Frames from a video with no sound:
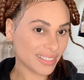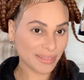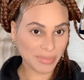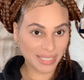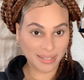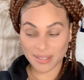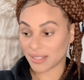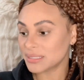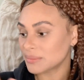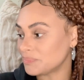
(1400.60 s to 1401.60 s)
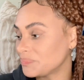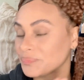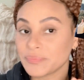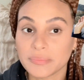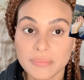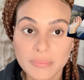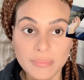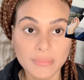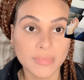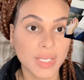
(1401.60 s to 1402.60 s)
But yeah, guys,
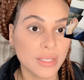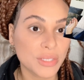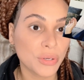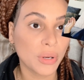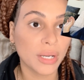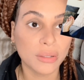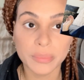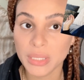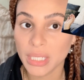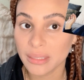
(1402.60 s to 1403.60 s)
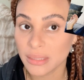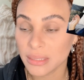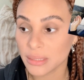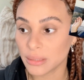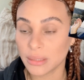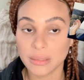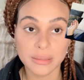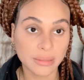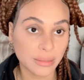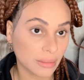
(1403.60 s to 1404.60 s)
so I hope you like this
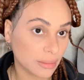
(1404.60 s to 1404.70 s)
look,